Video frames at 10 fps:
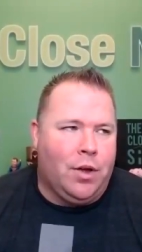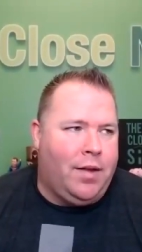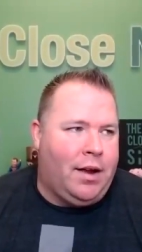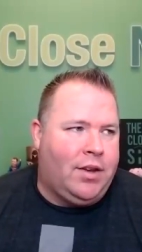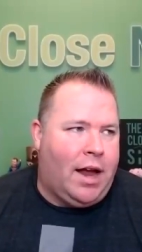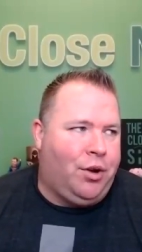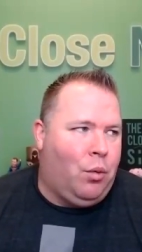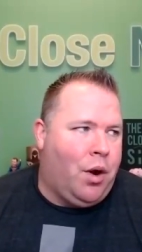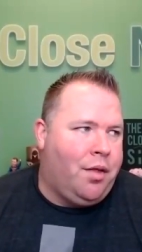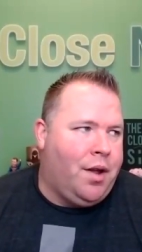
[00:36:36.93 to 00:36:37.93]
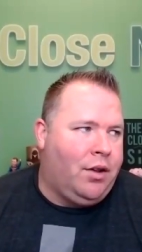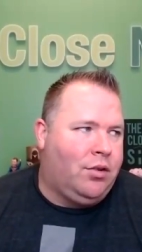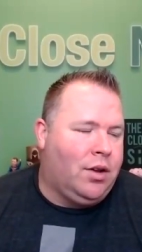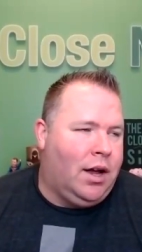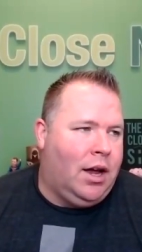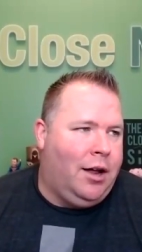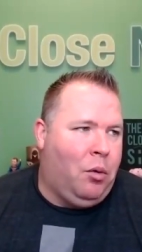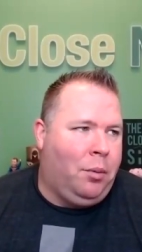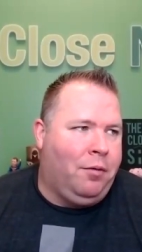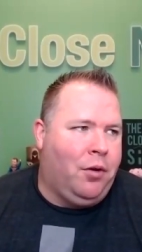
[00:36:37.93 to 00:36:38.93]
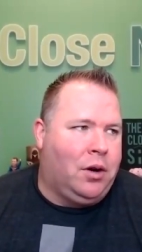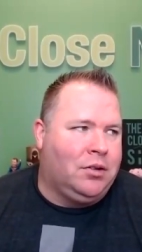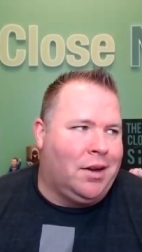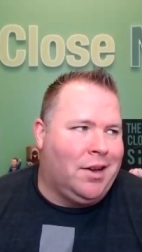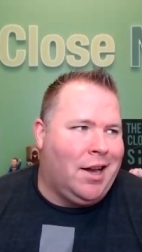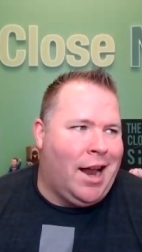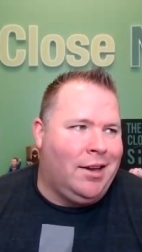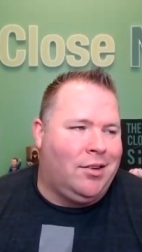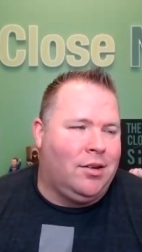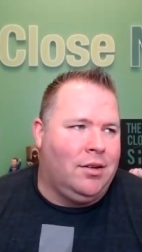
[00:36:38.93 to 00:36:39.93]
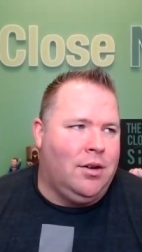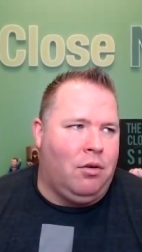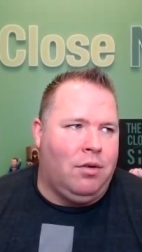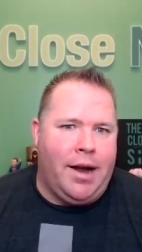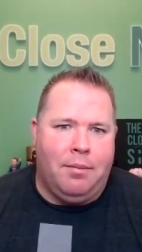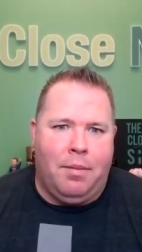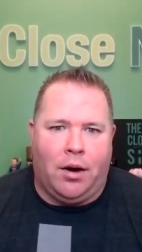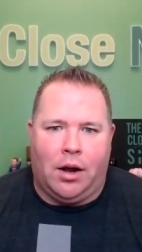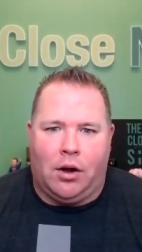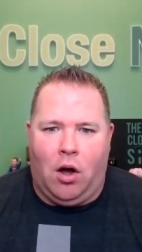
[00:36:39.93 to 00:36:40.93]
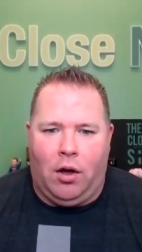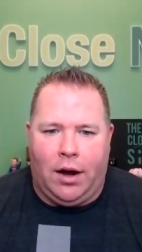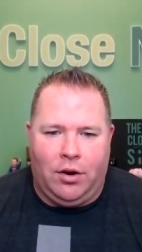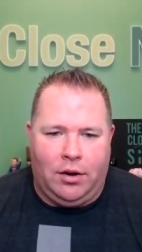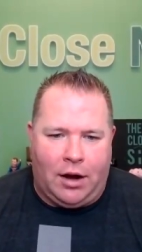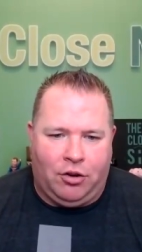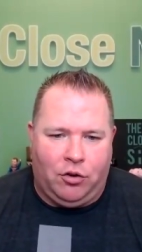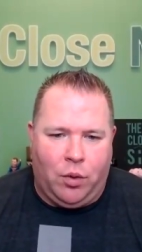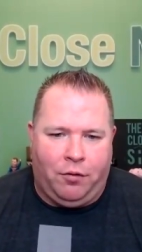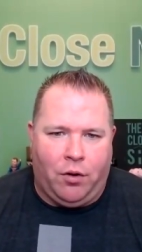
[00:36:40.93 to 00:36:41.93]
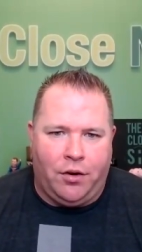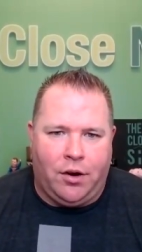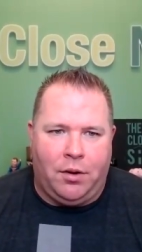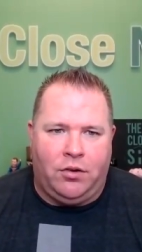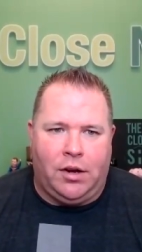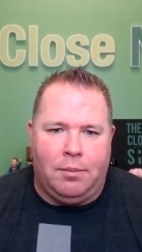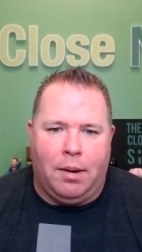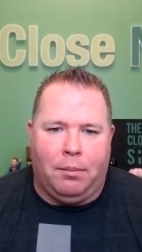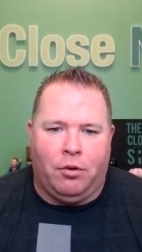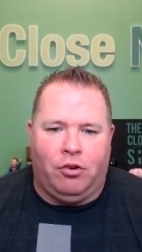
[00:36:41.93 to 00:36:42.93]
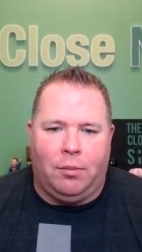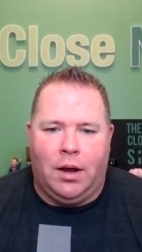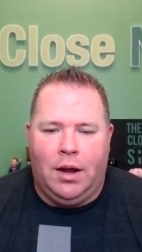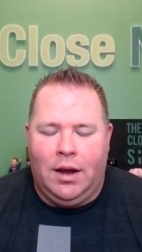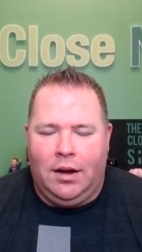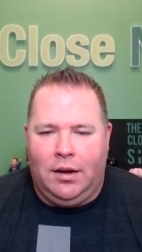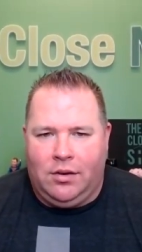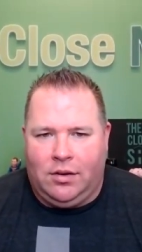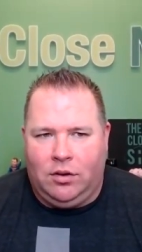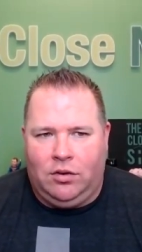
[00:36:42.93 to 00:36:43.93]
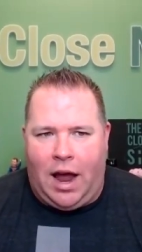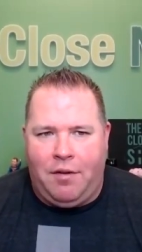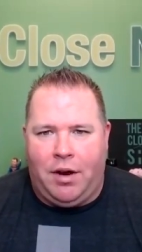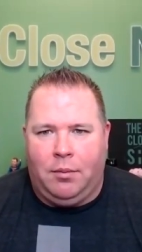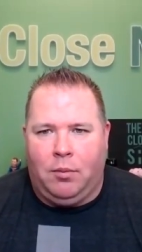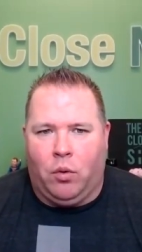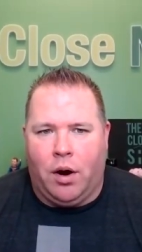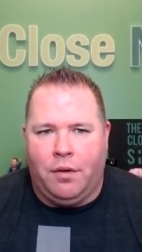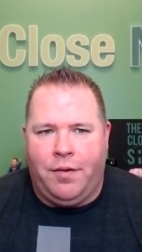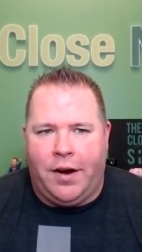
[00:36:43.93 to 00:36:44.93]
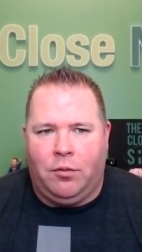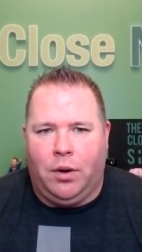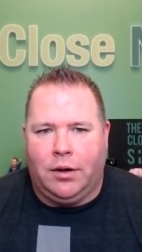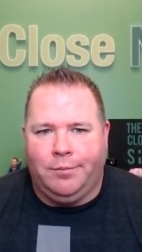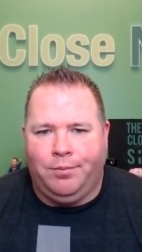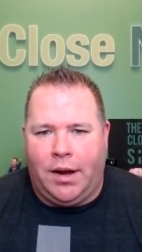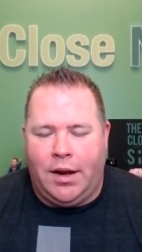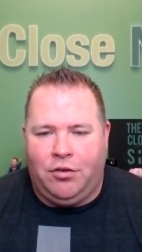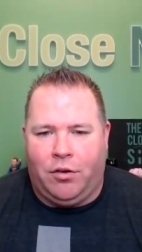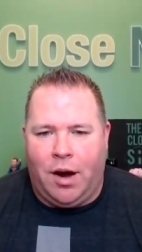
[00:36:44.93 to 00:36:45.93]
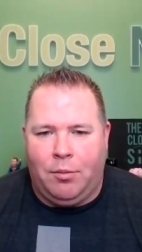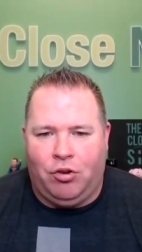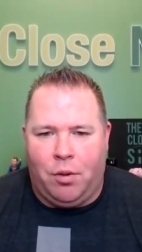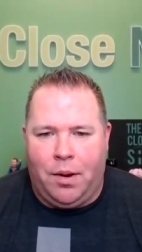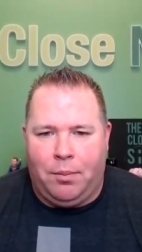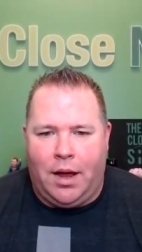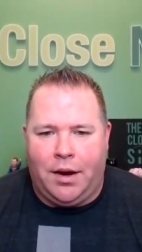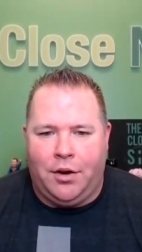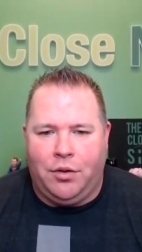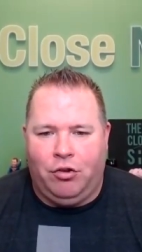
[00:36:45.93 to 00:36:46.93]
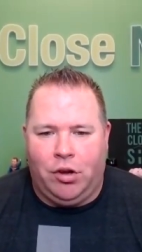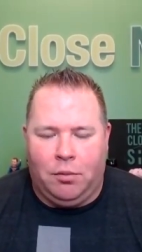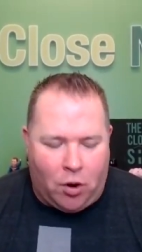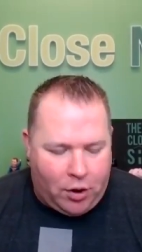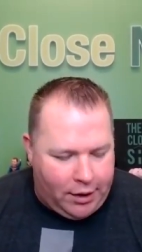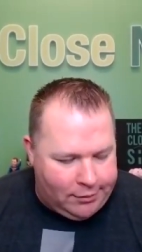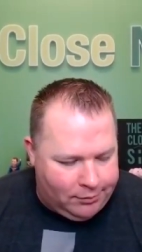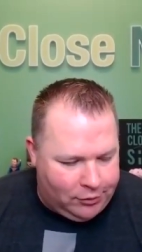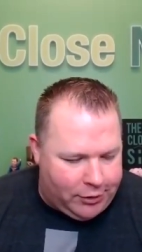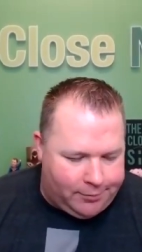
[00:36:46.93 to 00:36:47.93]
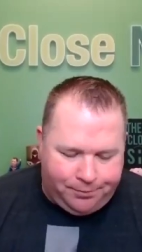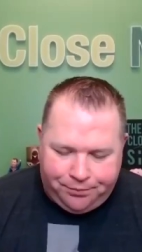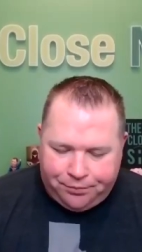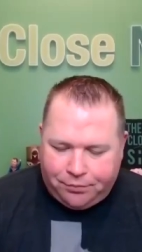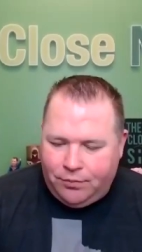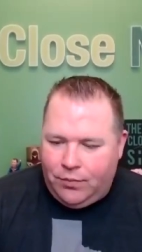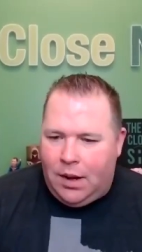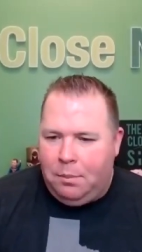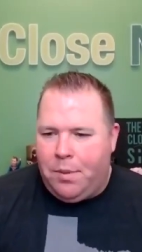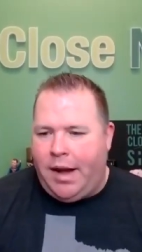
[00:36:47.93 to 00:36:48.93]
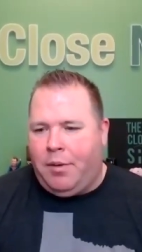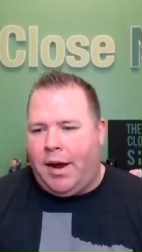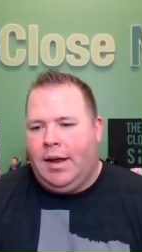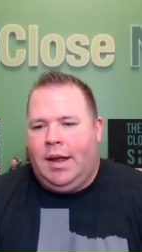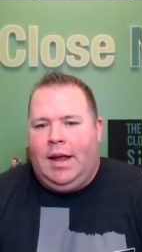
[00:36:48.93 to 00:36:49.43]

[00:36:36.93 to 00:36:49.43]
And that's actually one of the things uh, that we'll be focused on tonight's note Night in America call out actually as well for our WCN membership is diving a little bit more on Facebook and Instagram, showing people how to do the geo marketing. So, but anyway,